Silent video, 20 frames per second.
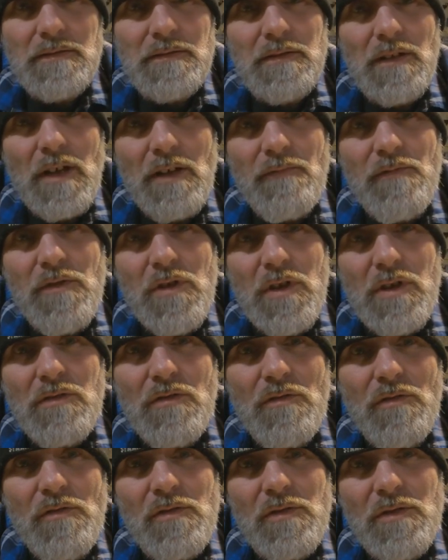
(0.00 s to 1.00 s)
life
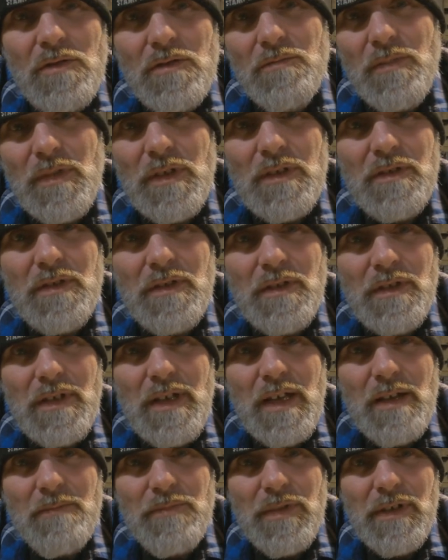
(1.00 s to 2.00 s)
changes a little bit during
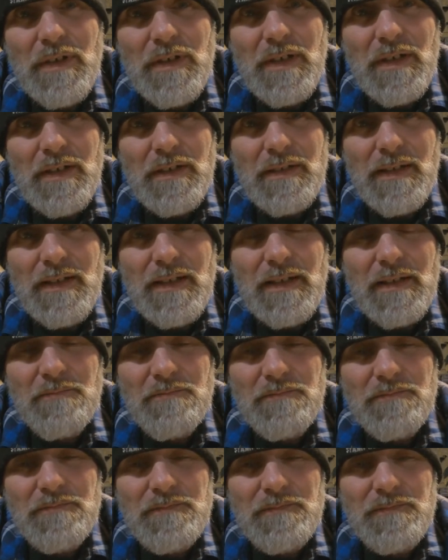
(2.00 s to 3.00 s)
that period of
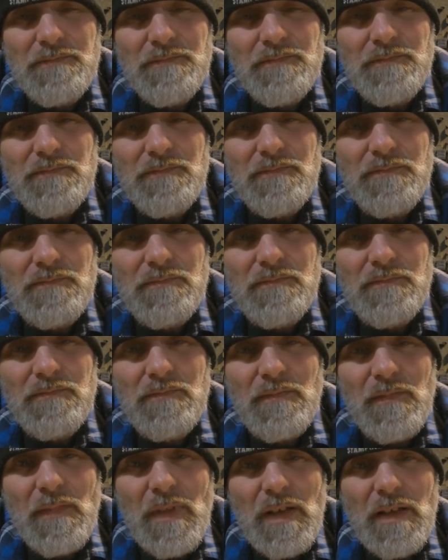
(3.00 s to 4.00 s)
time.
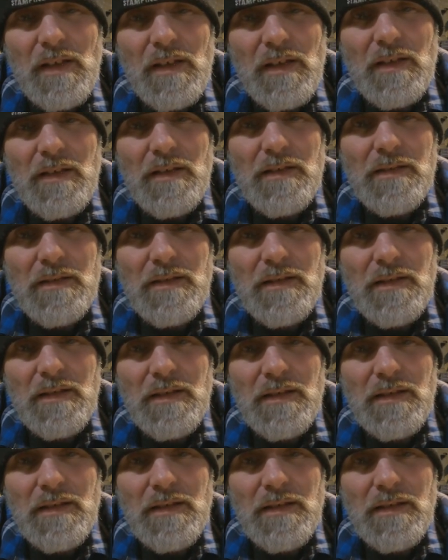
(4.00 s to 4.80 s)
And